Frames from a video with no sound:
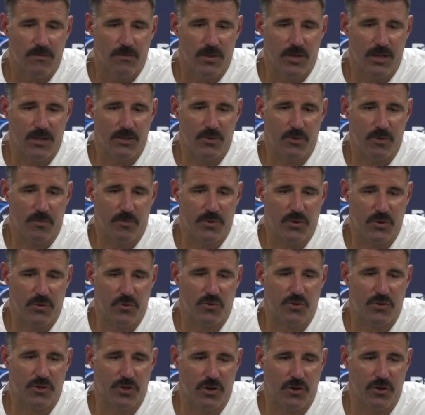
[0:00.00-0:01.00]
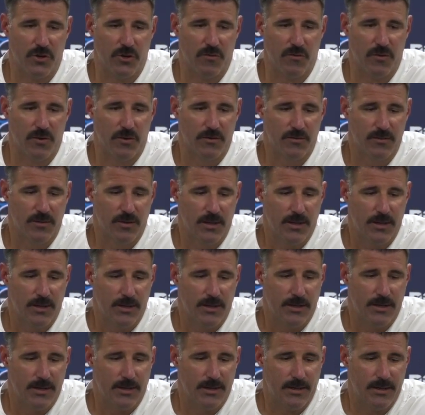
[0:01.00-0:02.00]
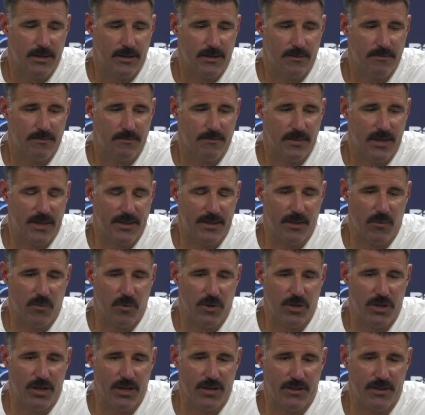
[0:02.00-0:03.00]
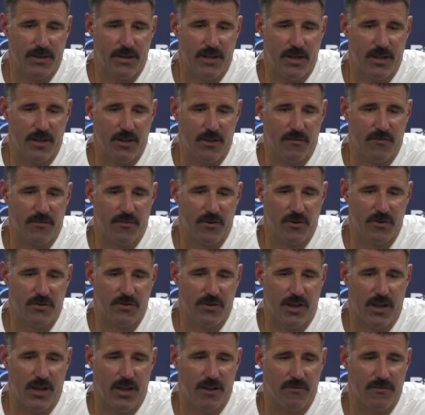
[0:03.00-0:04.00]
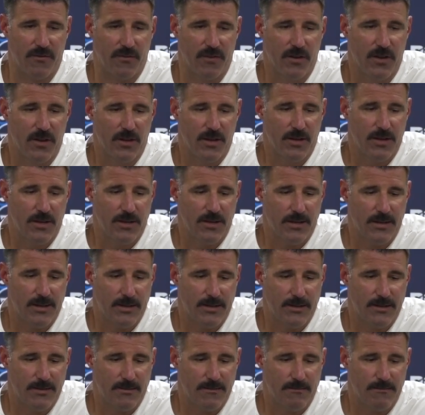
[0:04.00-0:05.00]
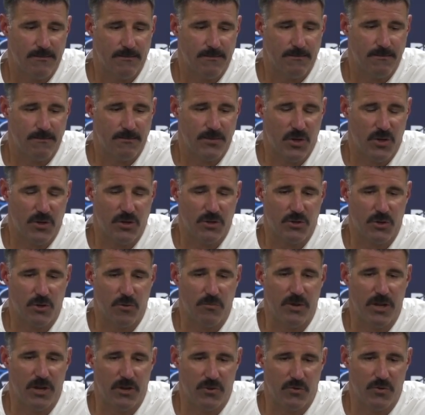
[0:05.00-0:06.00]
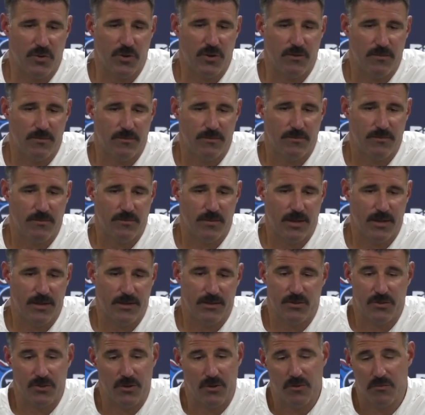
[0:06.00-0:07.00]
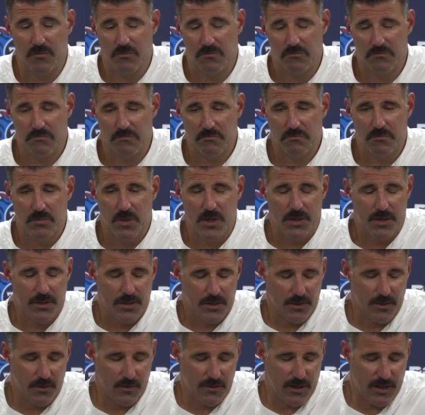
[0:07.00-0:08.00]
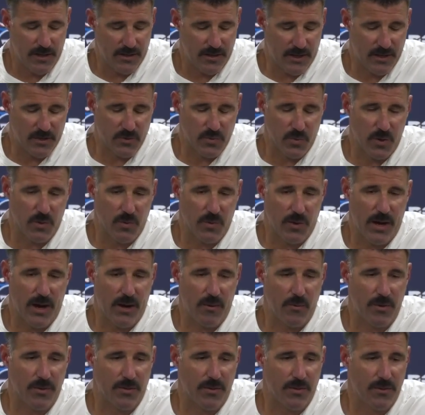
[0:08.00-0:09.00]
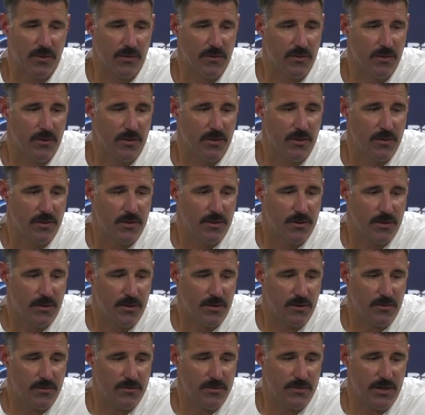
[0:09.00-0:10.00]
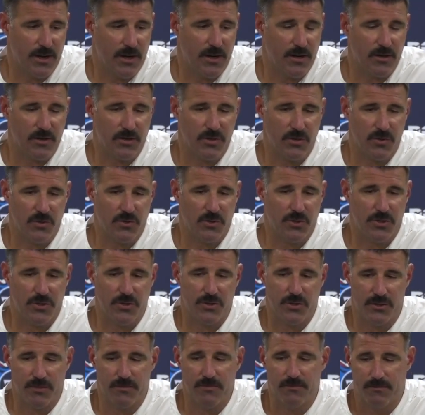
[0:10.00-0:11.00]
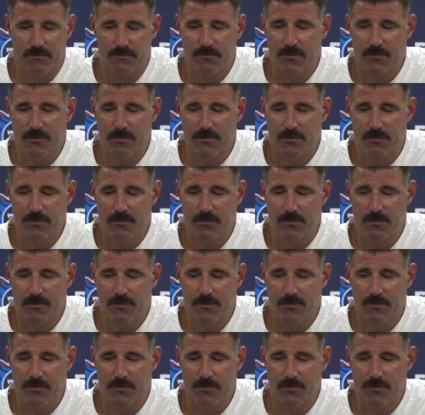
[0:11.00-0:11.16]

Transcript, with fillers: led to a huge turnover. Um, and then when you get to the end of the first half, um, you're in two minute drill. And so you know, that, that's where we're at with you know, Derek's usage and